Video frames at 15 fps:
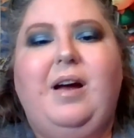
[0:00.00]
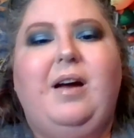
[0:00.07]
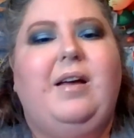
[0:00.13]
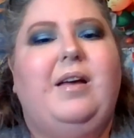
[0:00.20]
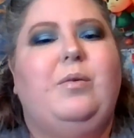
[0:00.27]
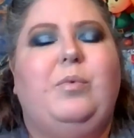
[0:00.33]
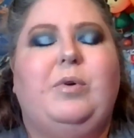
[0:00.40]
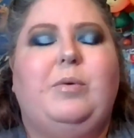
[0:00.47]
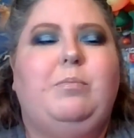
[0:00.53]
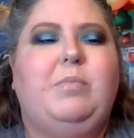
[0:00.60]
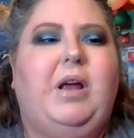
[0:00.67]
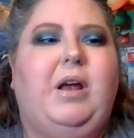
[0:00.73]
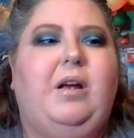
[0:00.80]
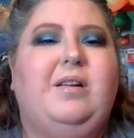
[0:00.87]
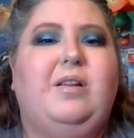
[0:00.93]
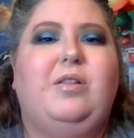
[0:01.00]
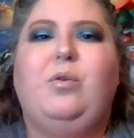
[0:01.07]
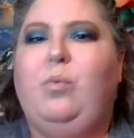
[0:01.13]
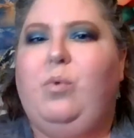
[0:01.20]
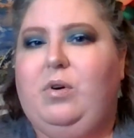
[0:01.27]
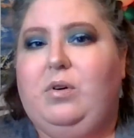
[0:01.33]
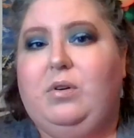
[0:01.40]
It would mean the
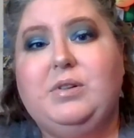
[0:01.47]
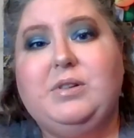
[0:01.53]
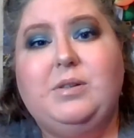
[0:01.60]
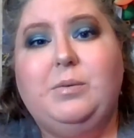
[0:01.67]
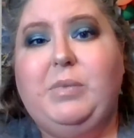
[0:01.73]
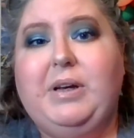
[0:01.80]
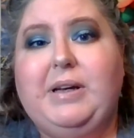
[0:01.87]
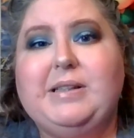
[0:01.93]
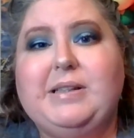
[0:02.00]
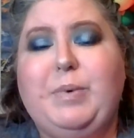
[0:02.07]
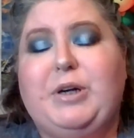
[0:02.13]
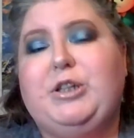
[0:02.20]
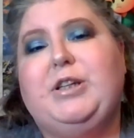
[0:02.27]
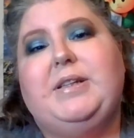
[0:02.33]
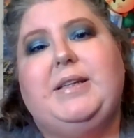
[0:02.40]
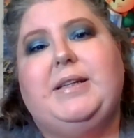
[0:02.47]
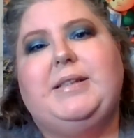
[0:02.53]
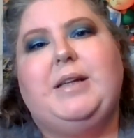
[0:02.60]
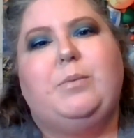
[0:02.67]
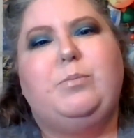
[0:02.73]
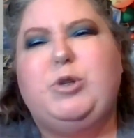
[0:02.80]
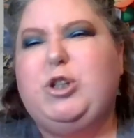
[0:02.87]
world to me, especially since
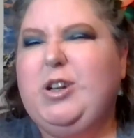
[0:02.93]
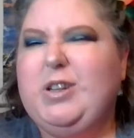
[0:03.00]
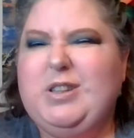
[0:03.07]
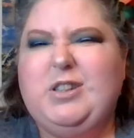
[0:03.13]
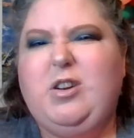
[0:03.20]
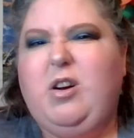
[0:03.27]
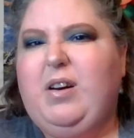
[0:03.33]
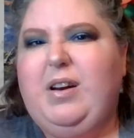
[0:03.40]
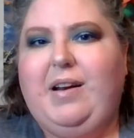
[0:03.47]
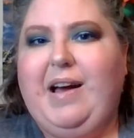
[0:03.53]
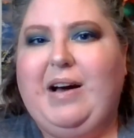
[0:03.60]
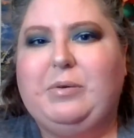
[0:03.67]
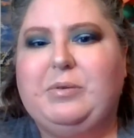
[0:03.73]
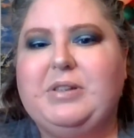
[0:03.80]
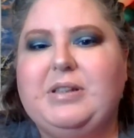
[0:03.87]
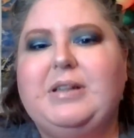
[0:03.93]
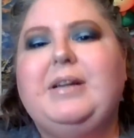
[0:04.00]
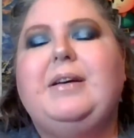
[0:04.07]
I'm just starting out.